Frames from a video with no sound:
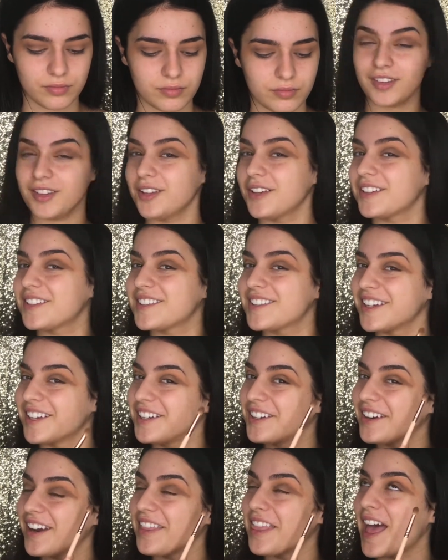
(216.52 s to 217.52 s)
It looks so
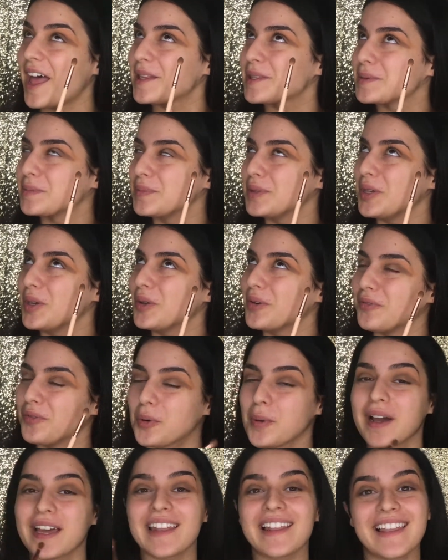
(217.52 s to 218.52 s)
good. That's
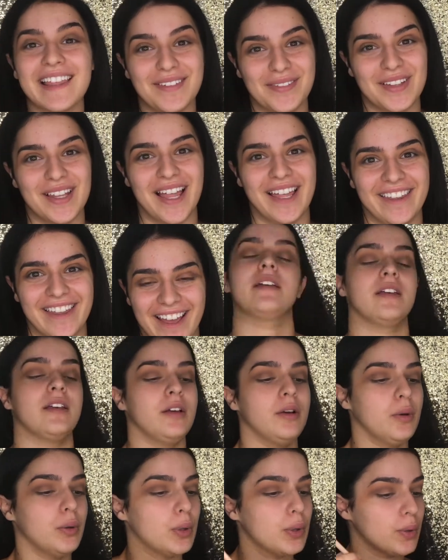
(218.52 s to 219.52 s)
beautiful. We're going to leave it like that.
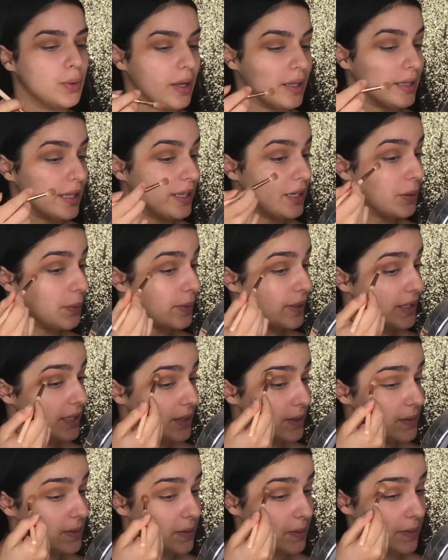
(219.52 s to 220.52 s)
Alana, what are
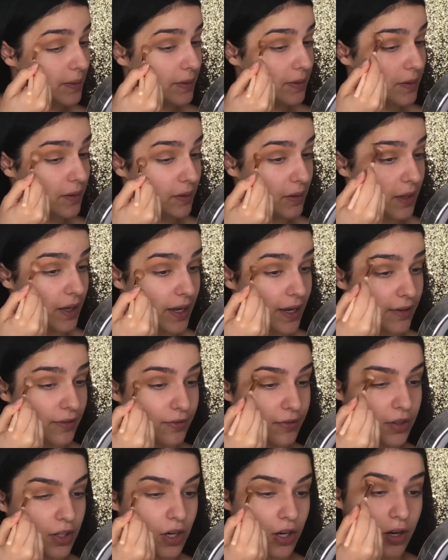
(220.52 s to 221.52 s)
you doing with your
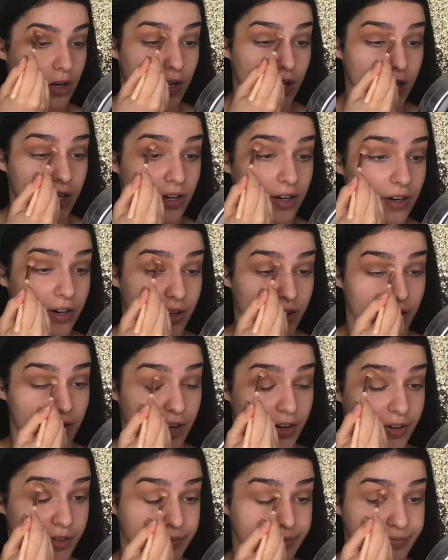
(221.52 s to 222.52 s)
life? You know, I don't
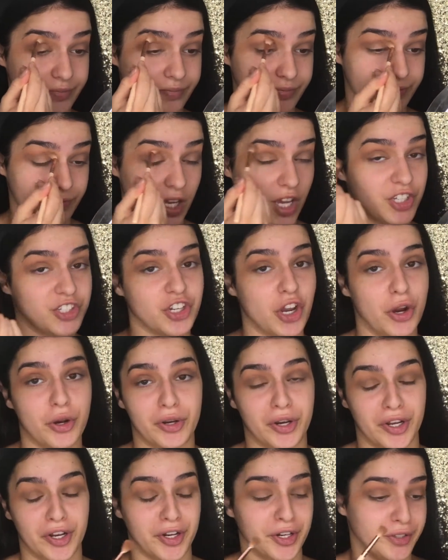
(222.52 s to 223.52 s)
know. I
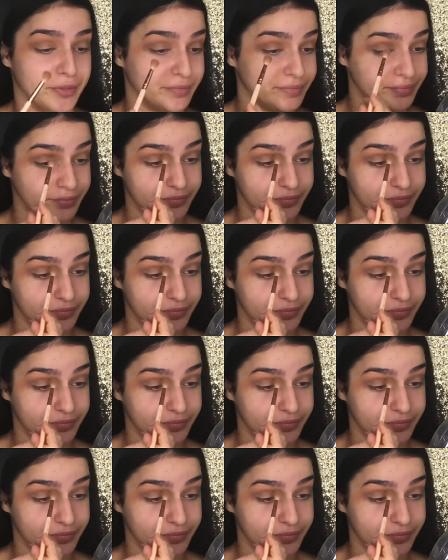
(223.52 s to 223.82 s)
don't know.